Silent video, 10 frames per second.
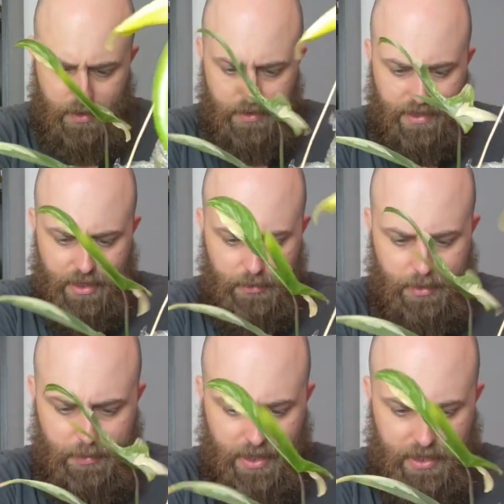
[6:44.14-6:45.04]
That could
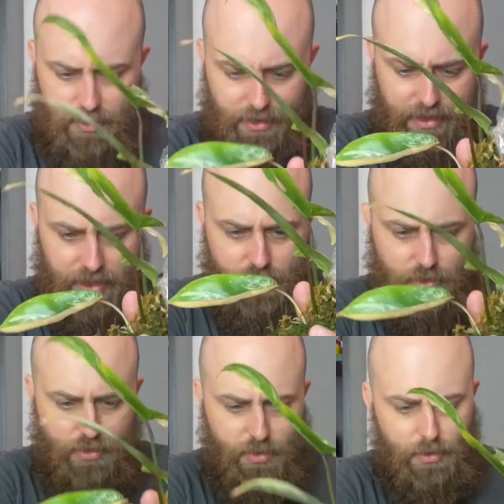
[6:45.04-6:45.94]
be partially the
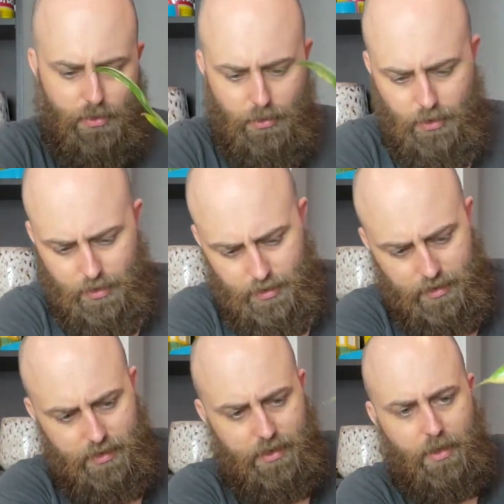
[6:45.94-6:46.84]
issue too, although
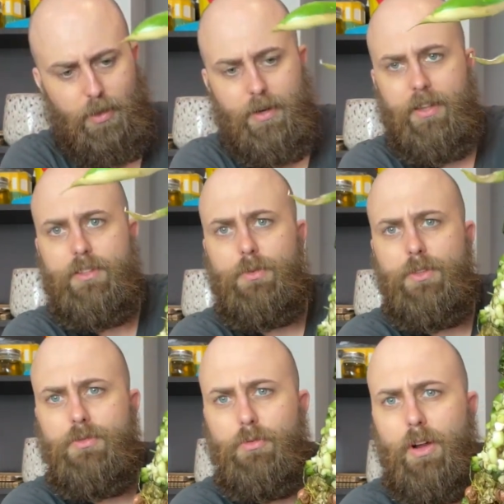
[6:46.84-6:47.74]
a lot of these
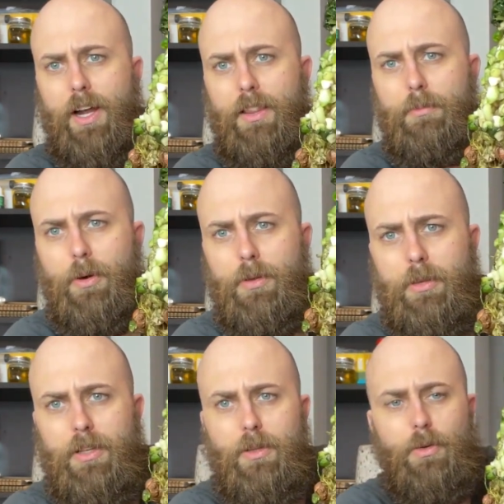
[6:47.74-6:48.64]
roots right at the bottom
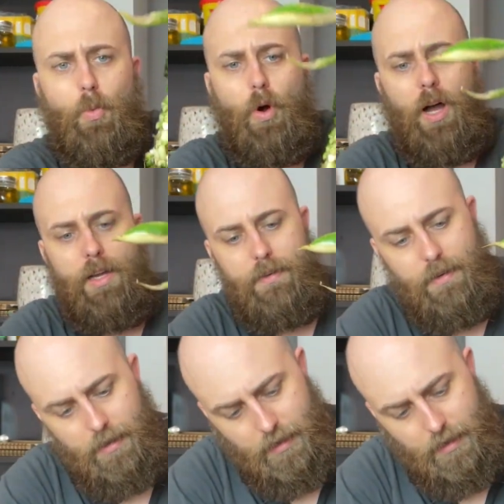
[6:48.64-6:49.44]
here look white